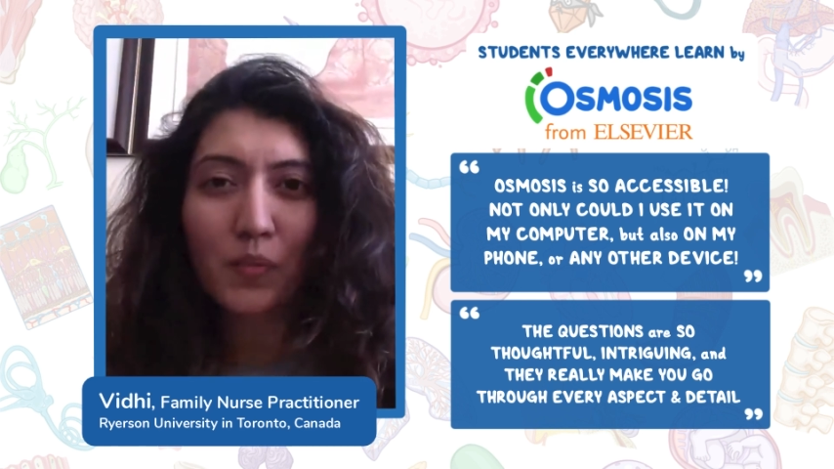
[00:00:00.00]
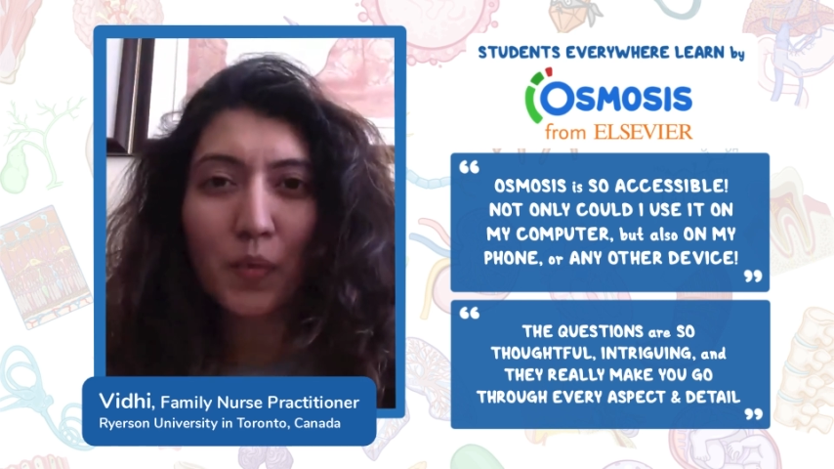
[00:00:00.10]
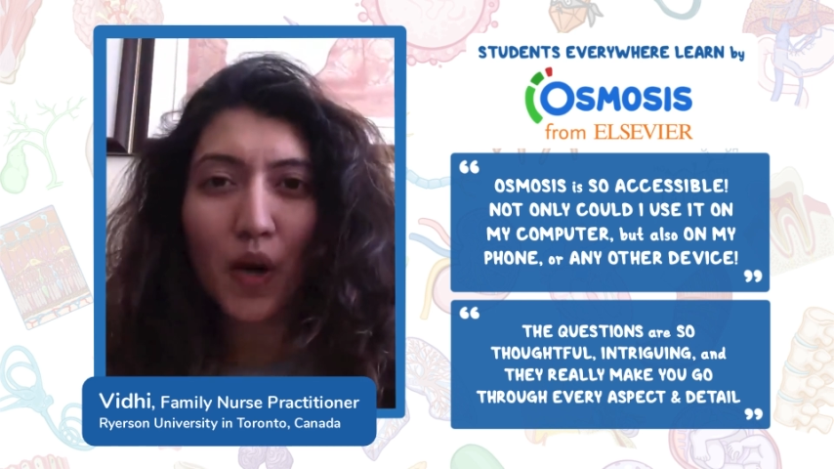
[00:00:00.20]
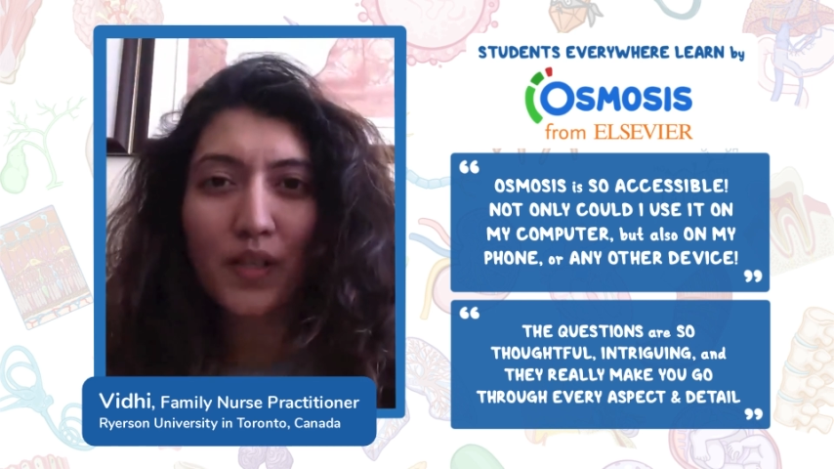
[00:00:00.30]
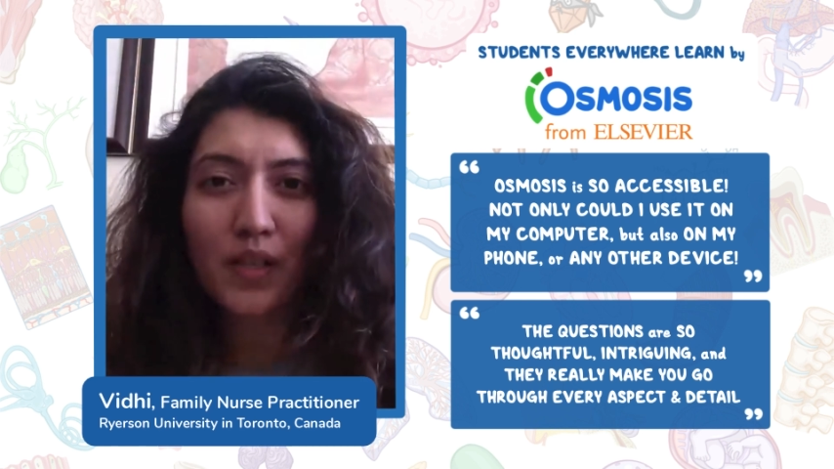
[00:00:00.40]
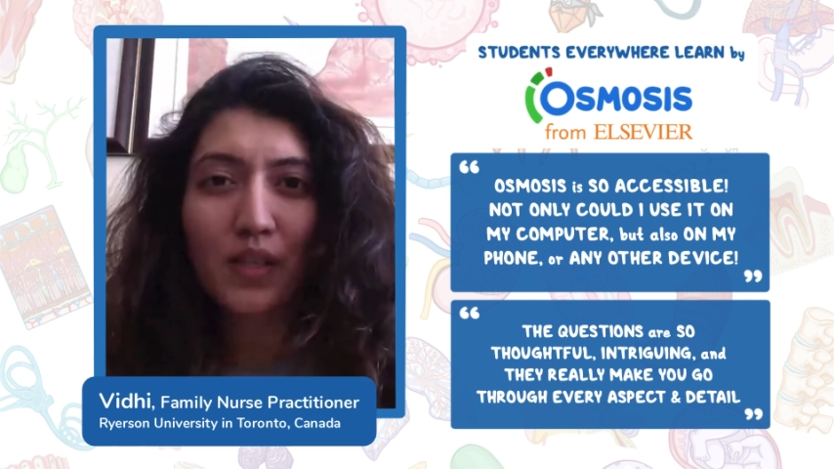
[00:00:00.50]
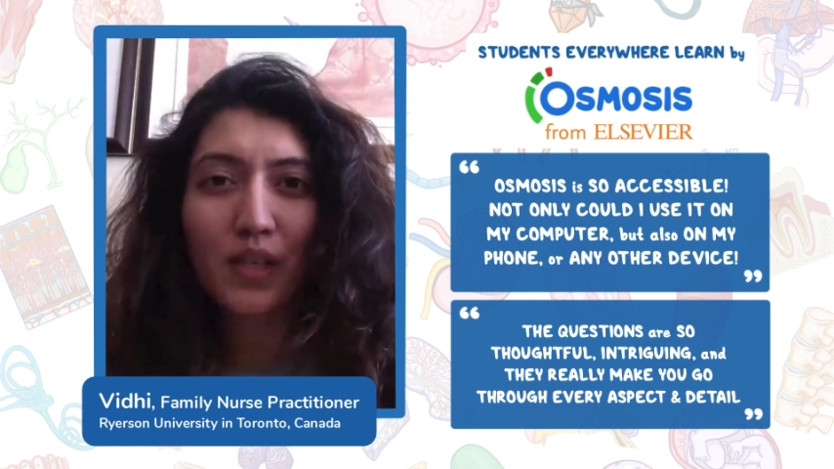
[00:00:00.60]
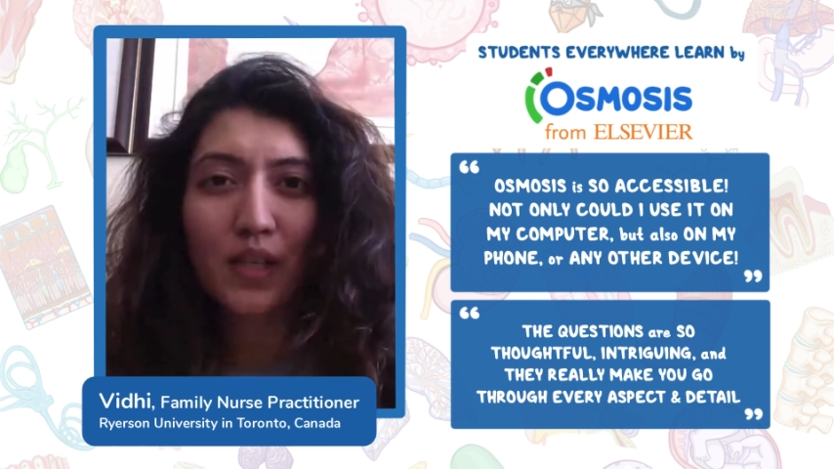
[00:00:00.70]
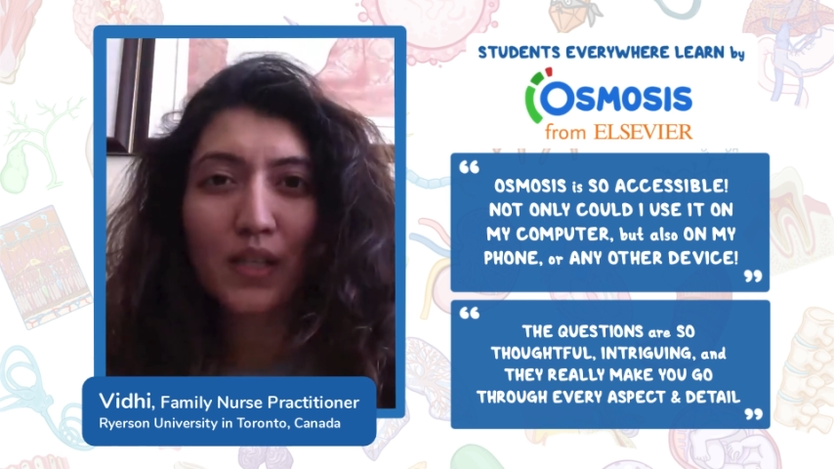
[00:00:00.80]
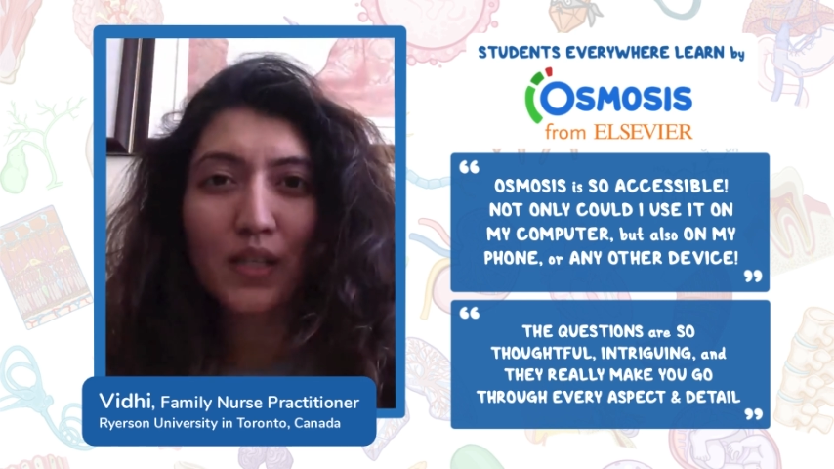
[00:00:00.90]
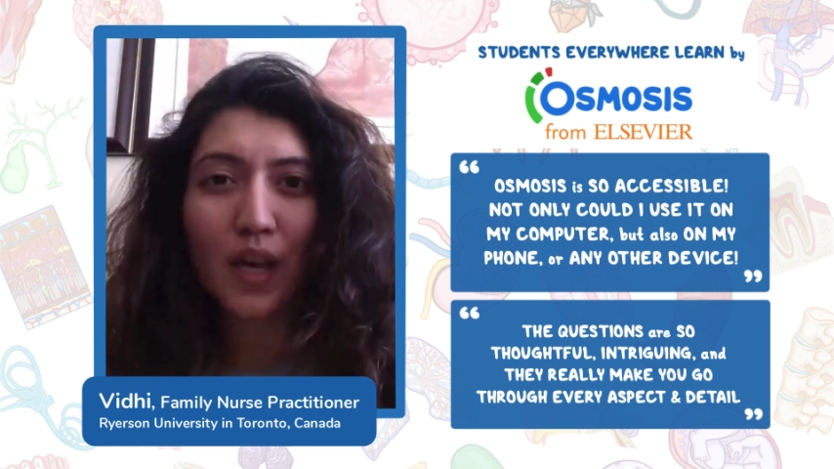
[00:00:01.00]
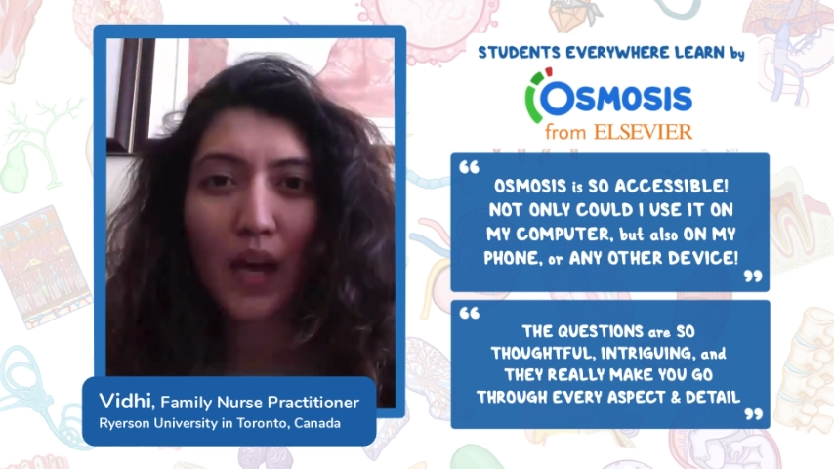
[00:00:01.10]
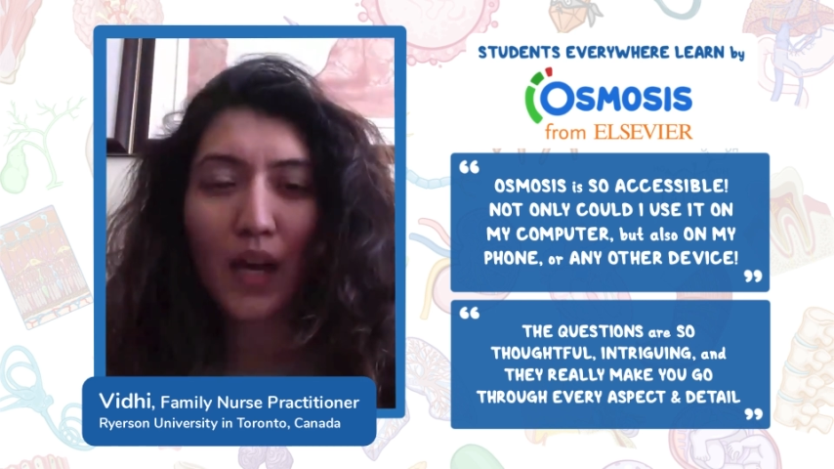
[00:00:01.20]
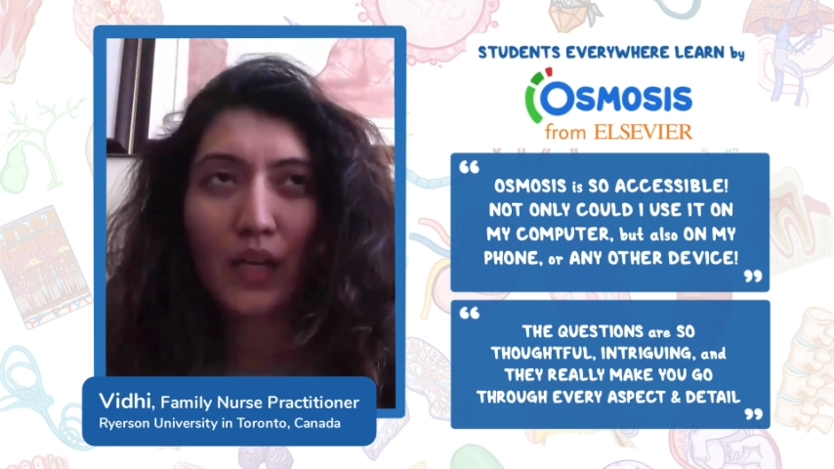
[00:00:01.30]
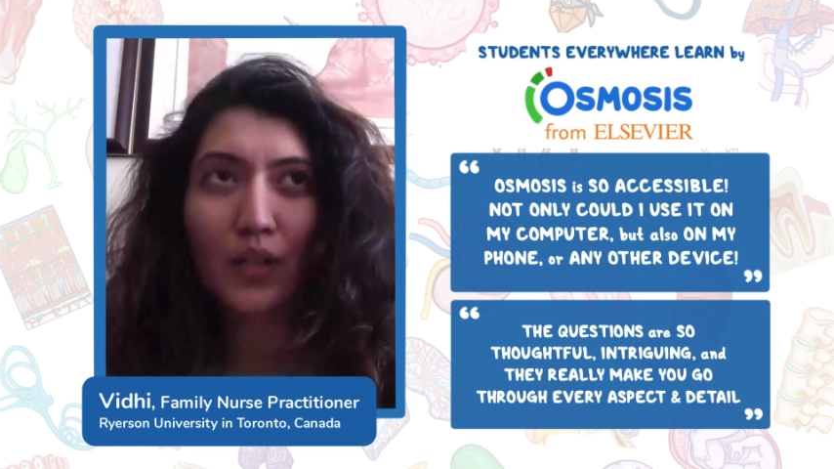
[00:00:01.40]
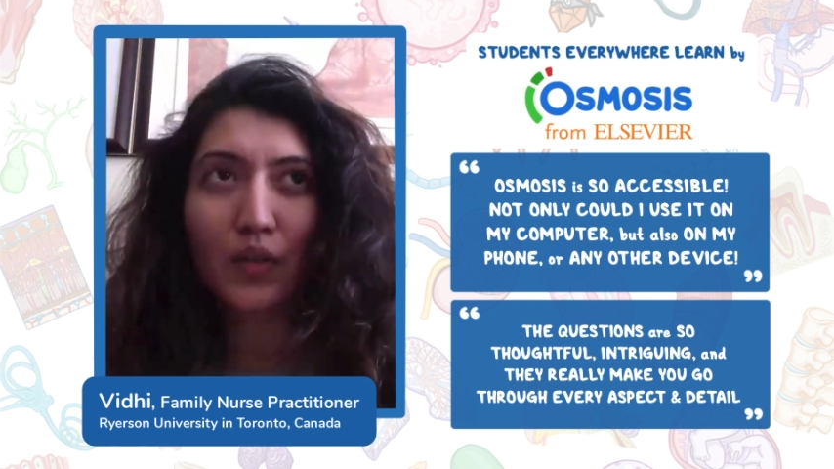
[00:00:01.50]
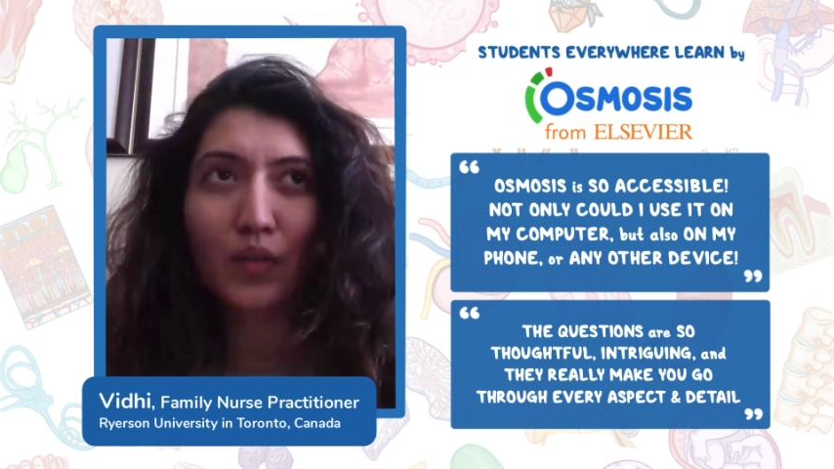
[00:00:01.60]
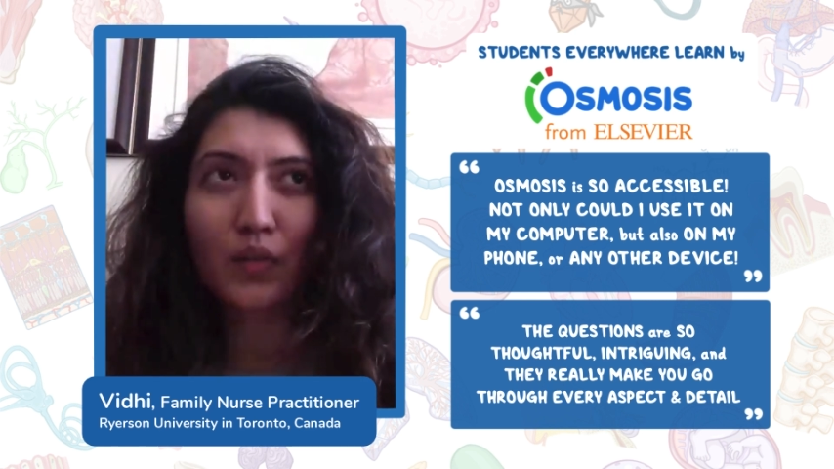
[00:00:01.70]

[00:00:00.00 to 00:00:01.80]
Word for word: processes and